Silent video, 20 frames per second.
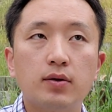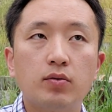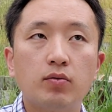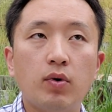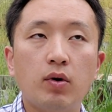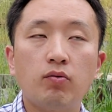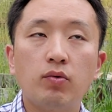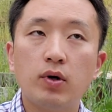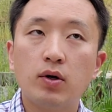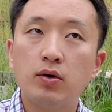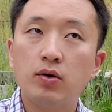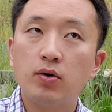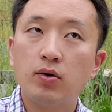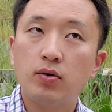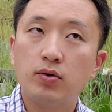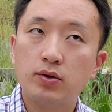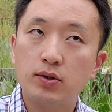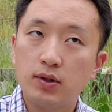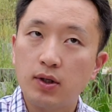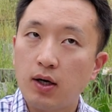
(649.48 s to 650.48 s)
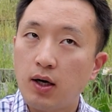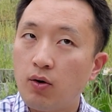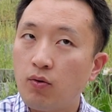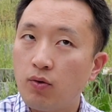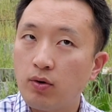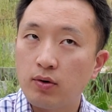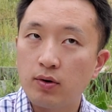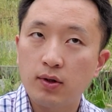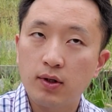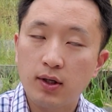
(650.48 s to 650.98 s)
When we close
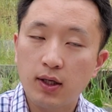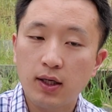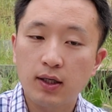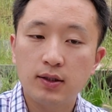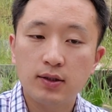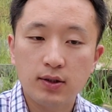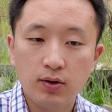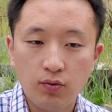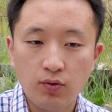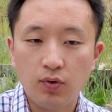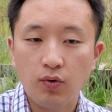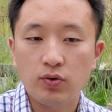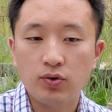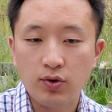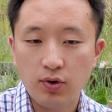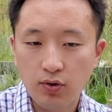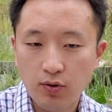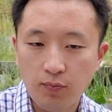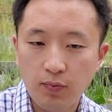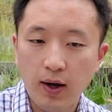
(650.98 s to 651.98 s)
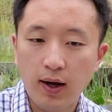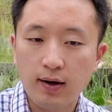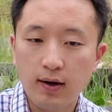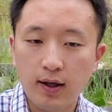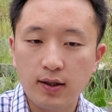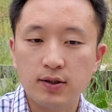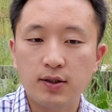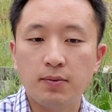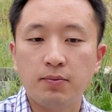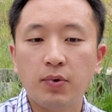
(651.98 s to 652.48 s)
our things, we also need to pay
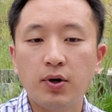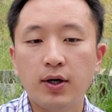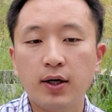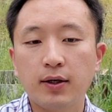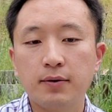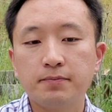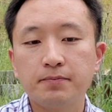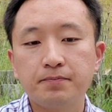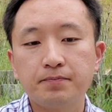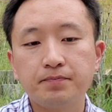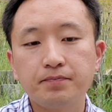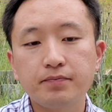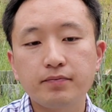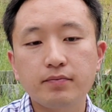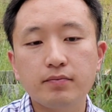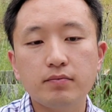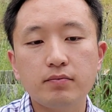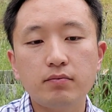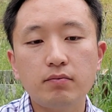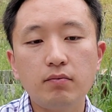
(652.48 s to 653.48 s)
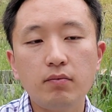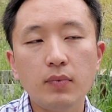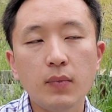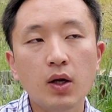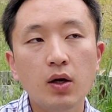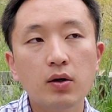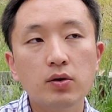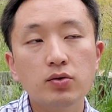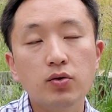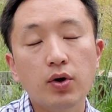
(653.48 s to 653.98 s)
extra money.
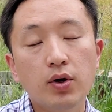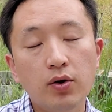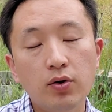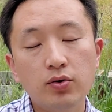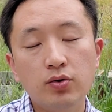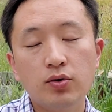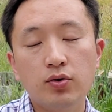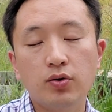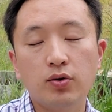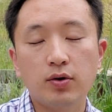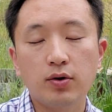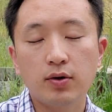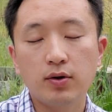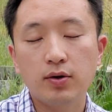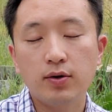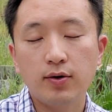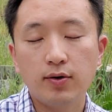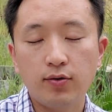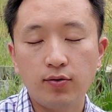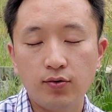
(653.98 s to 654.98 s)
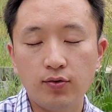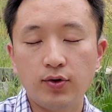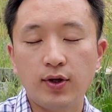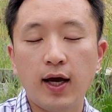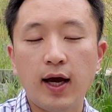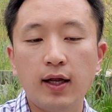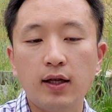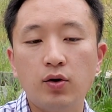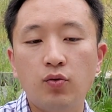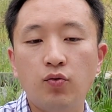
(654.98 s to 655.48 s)
So in order to do
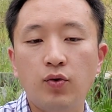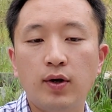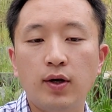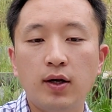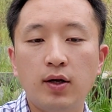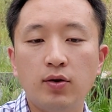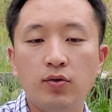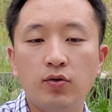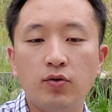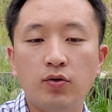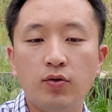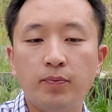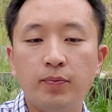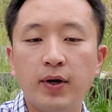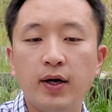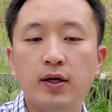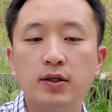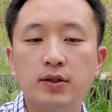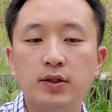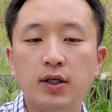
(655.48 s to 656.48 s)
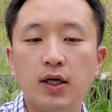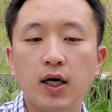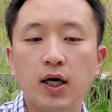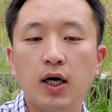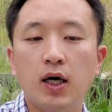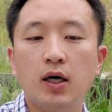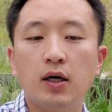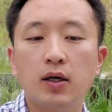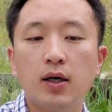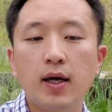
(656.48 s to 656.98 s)
that, we need to build
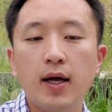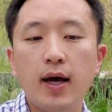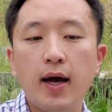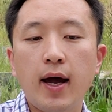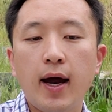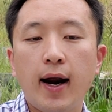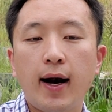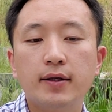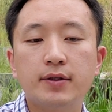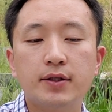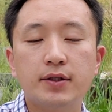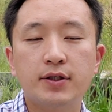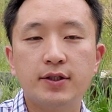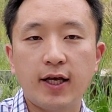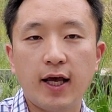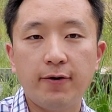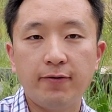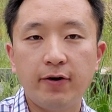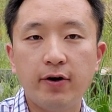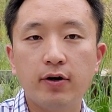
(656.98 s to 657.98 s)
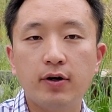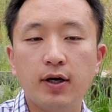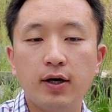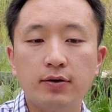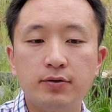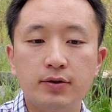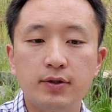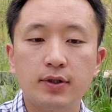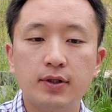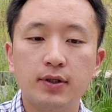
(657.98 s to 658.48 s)
a health saving
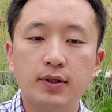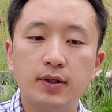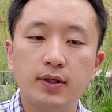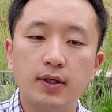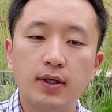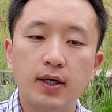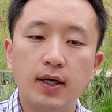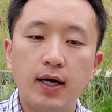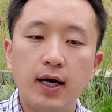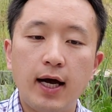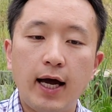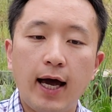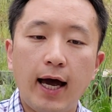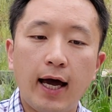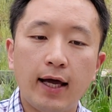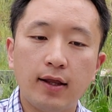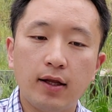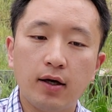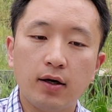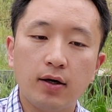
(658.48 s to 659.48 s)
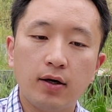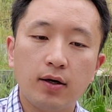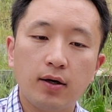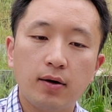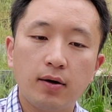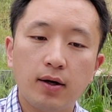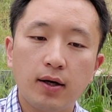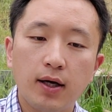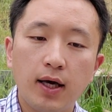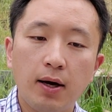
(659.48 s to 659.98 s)
account and
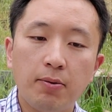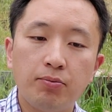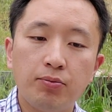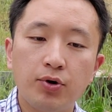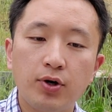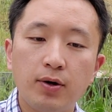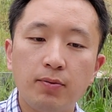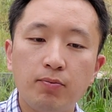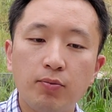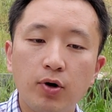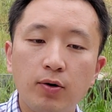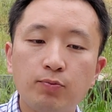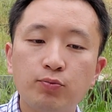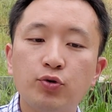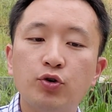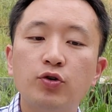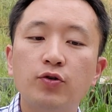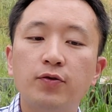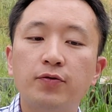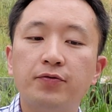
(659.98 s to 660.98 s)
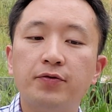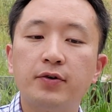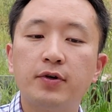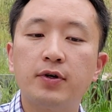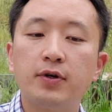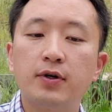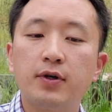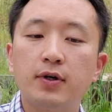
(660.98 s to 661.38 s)
get pre-approved